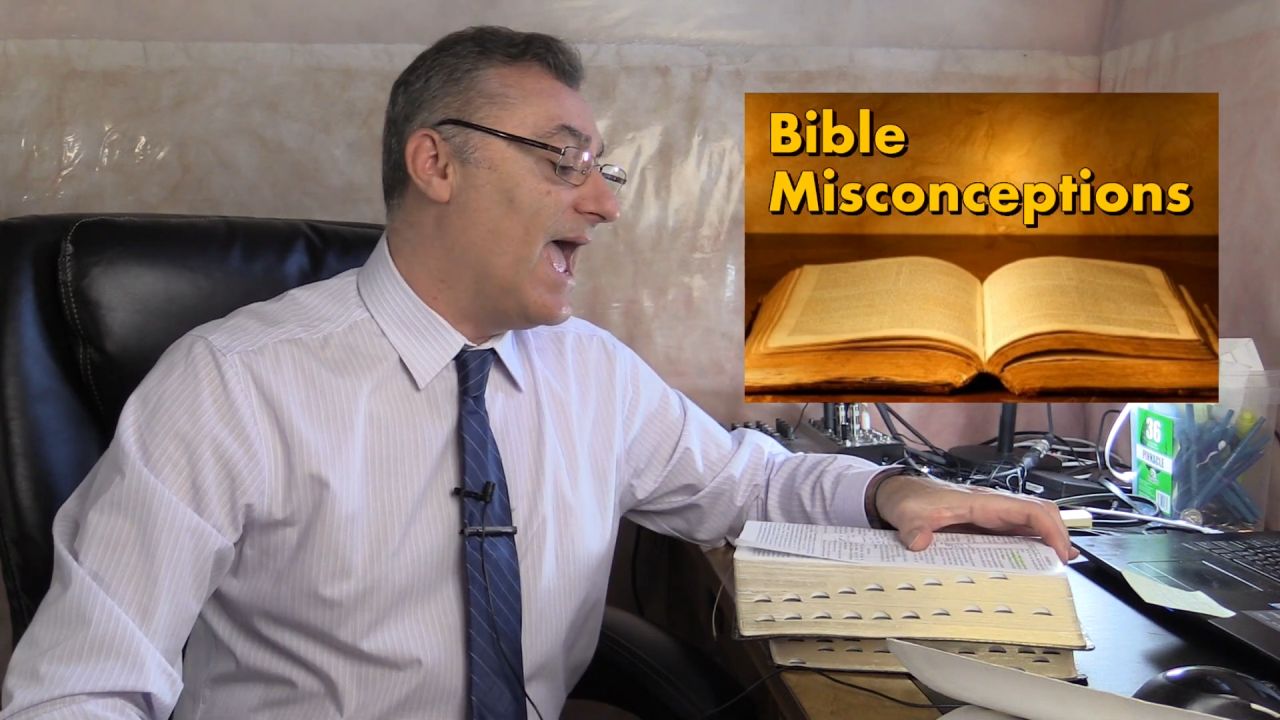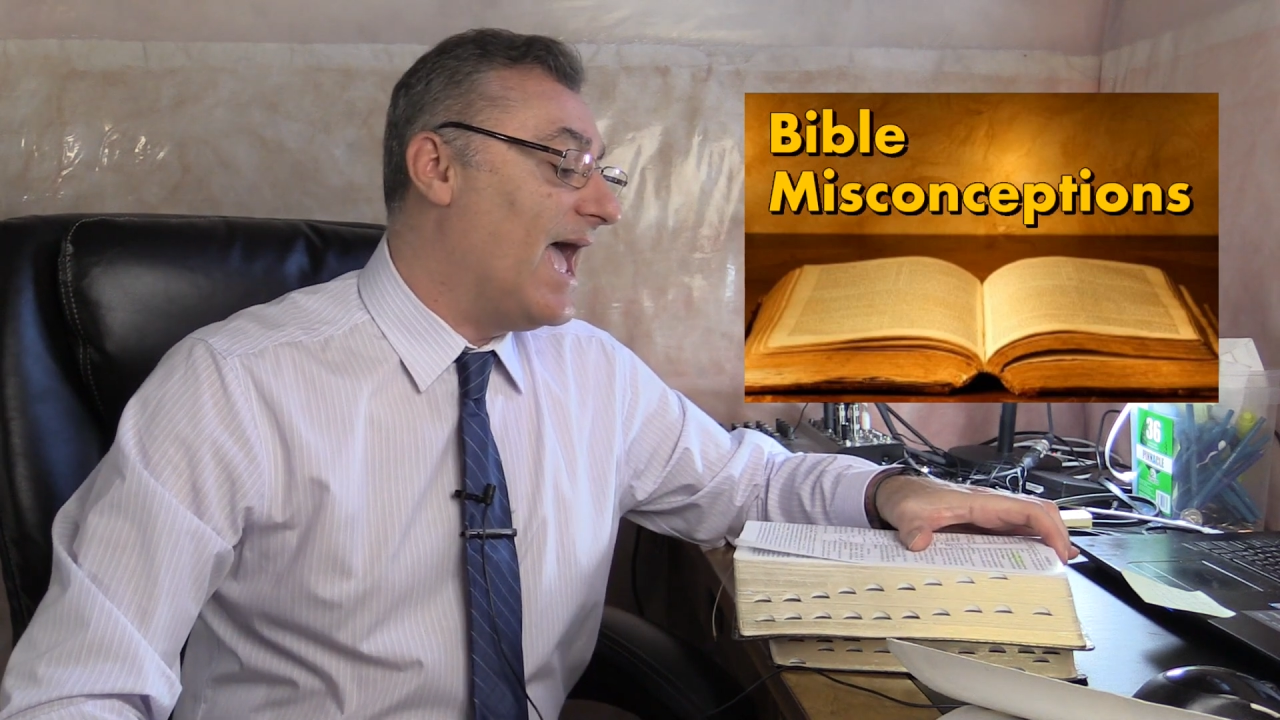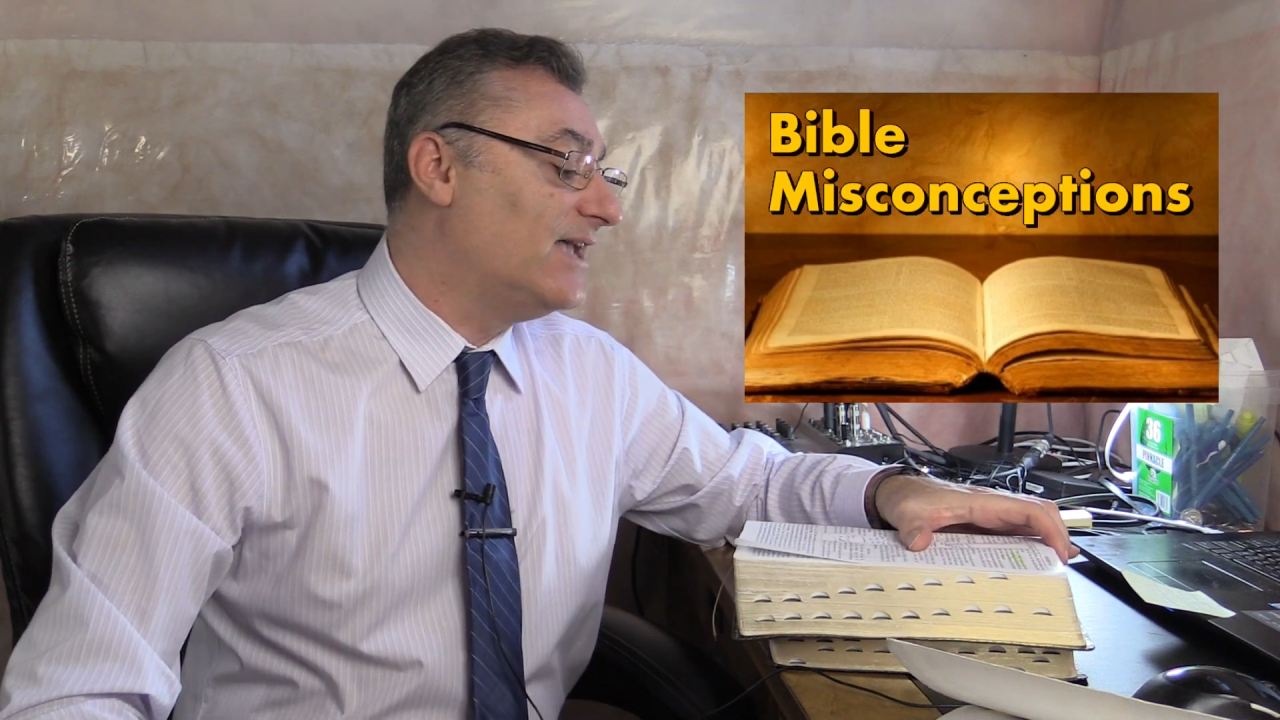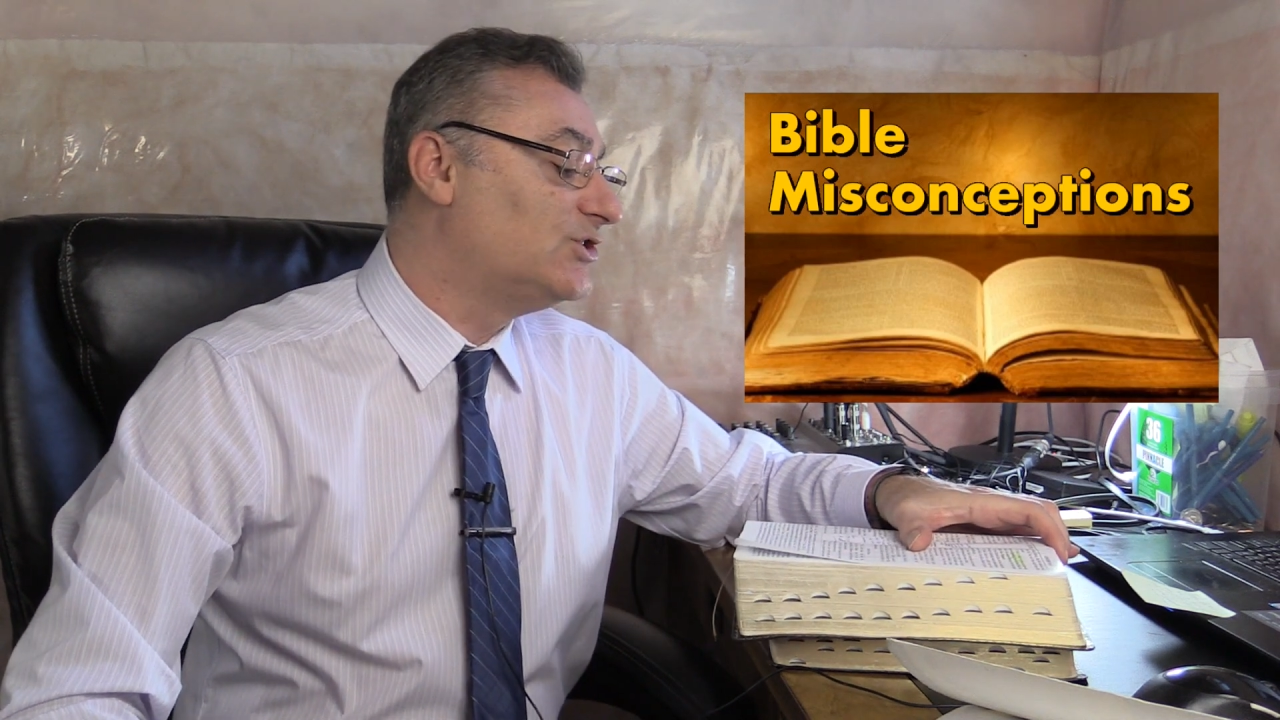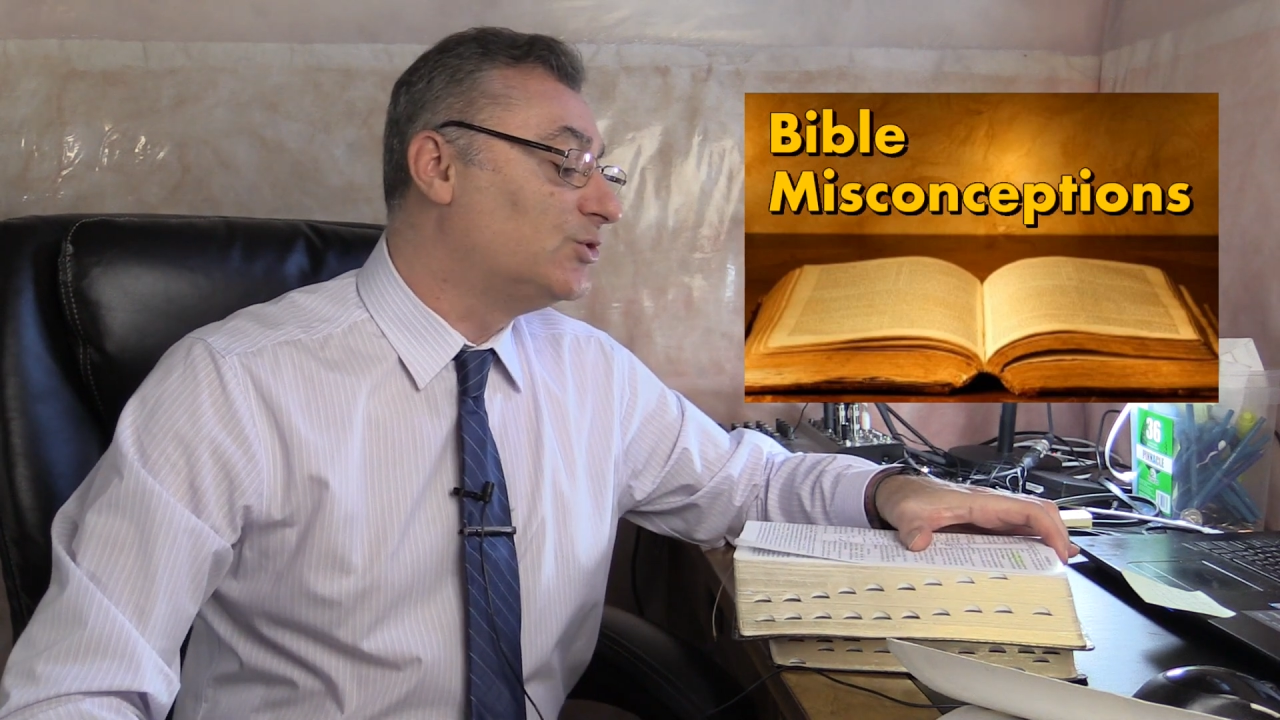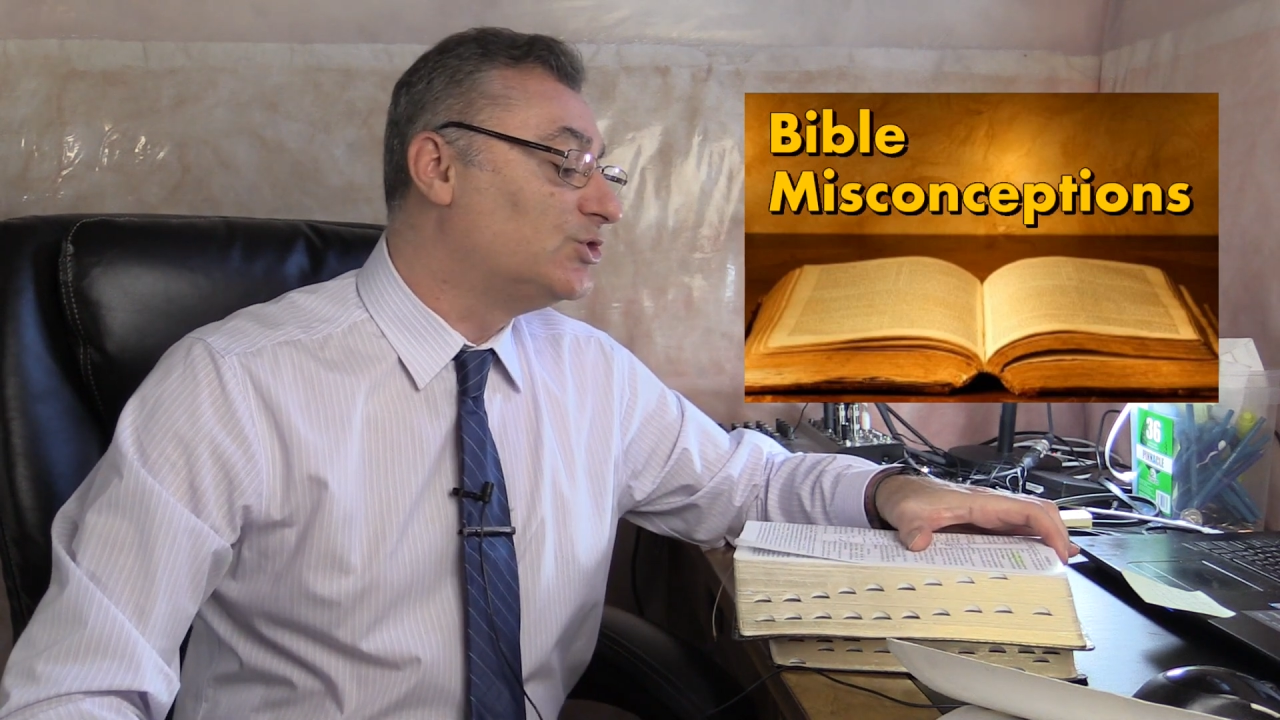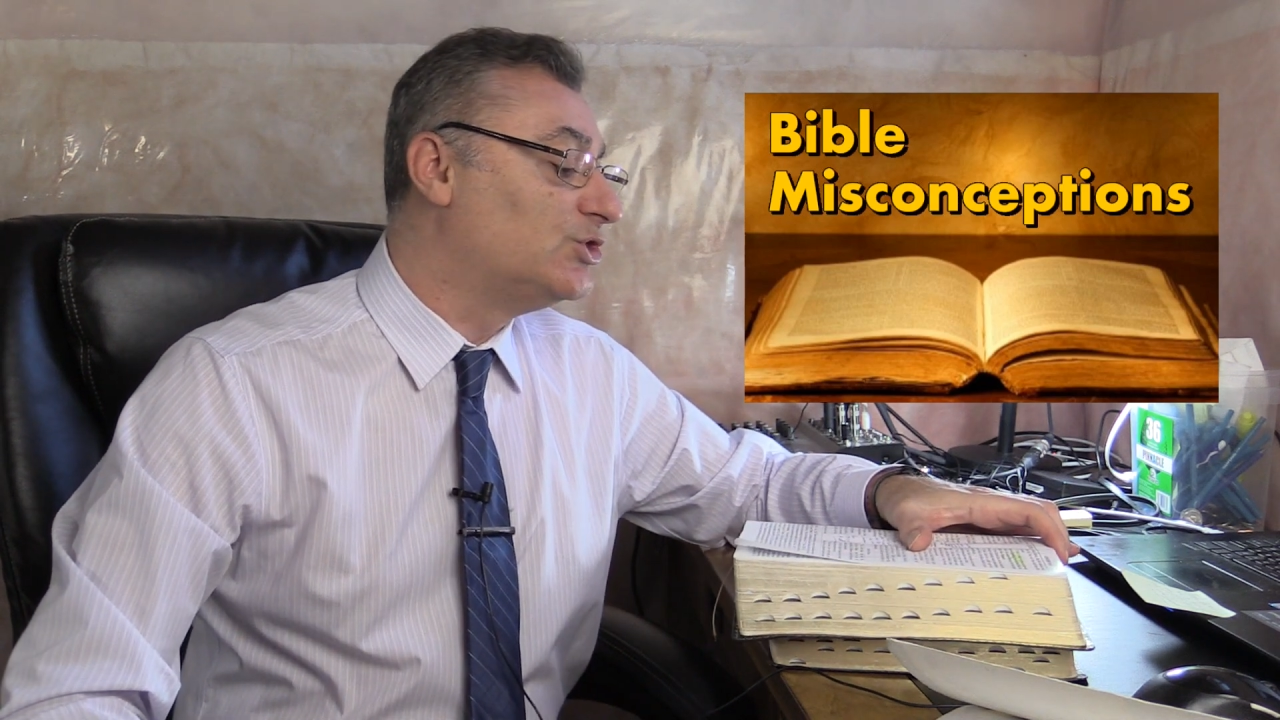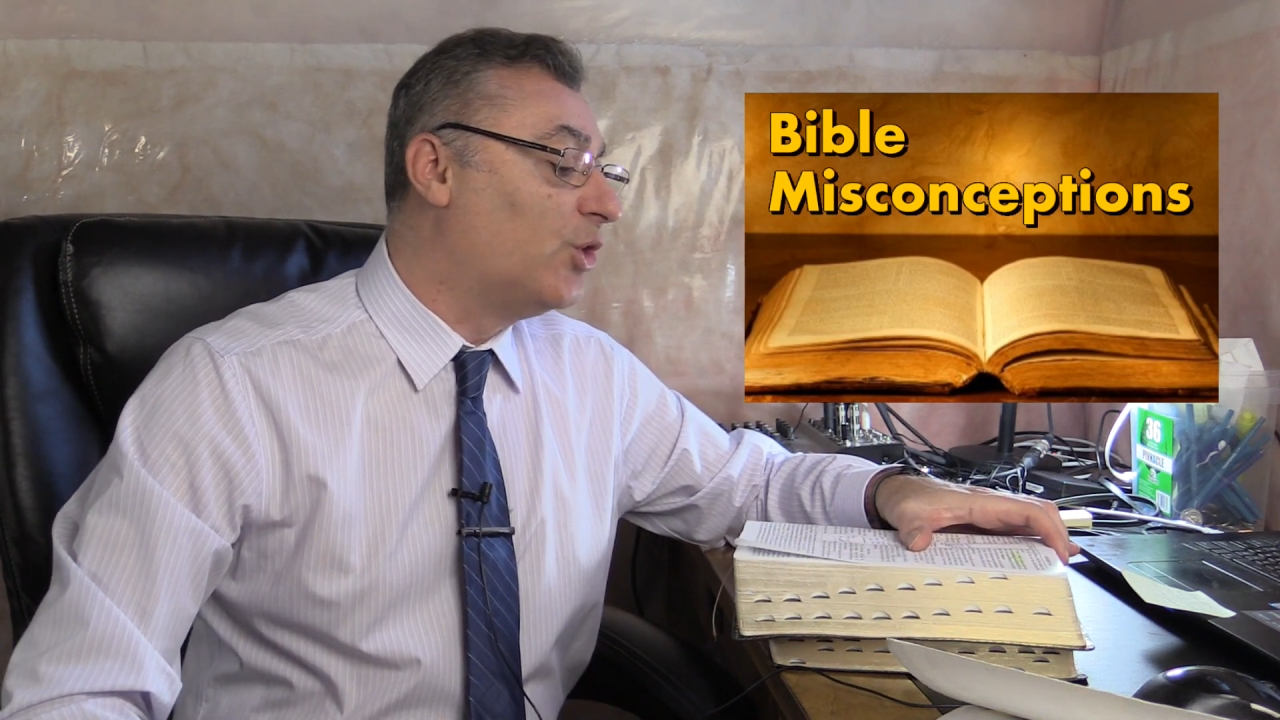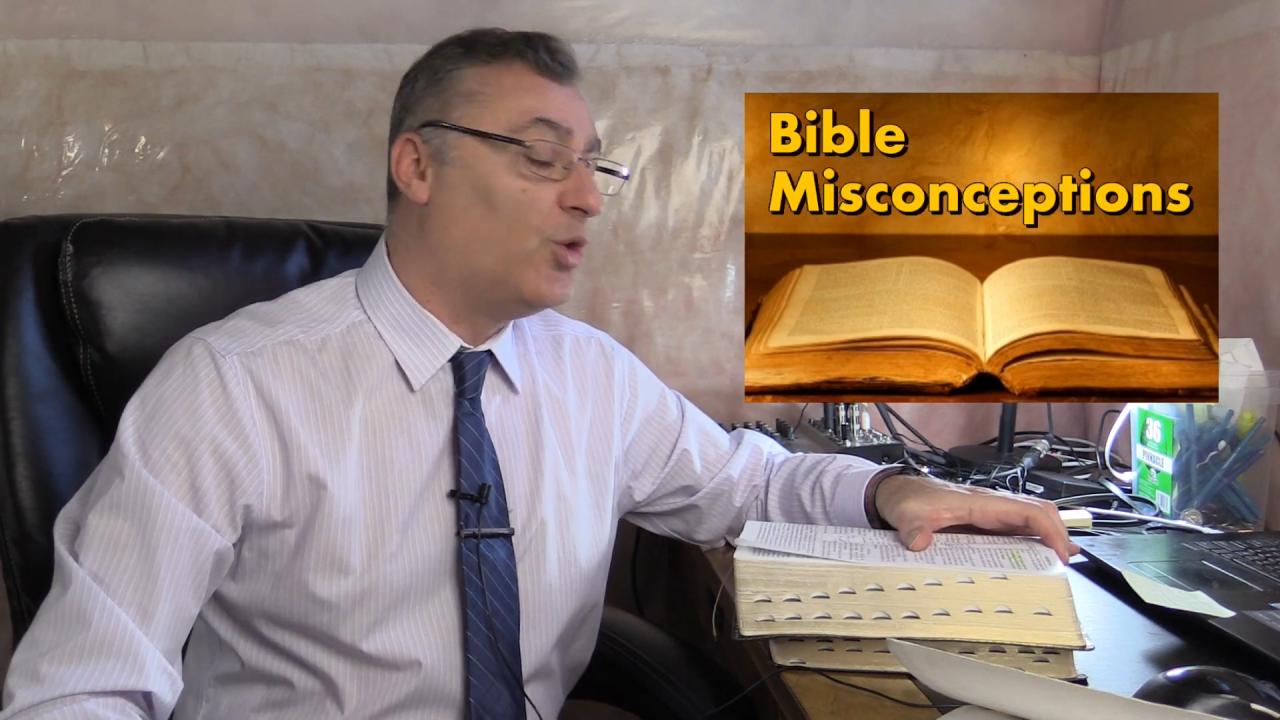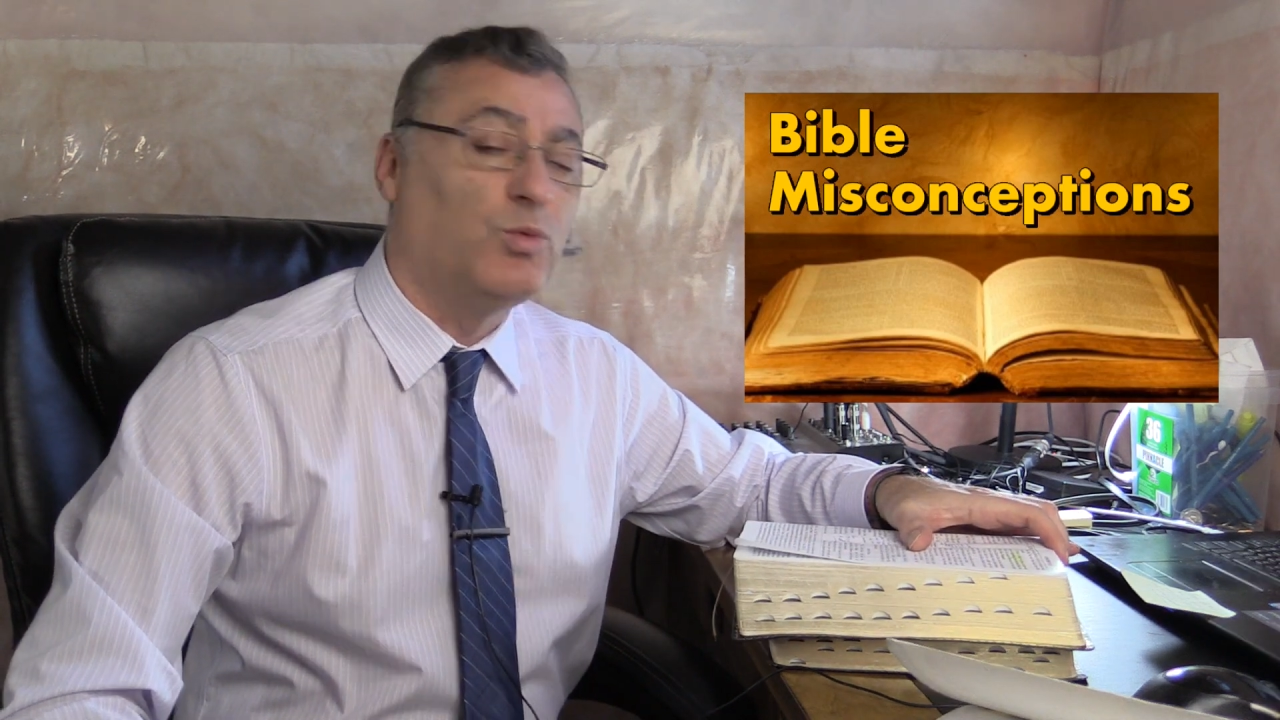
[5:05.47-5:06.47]
as her
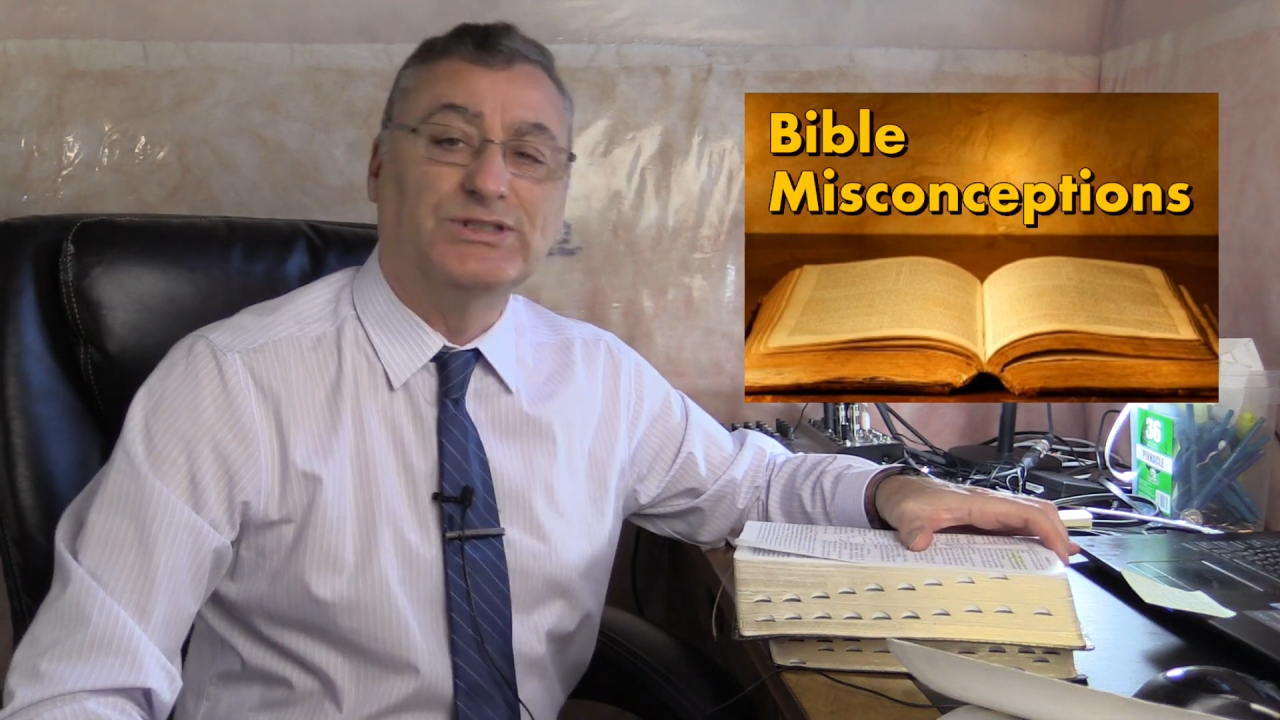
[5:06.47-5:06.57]
soul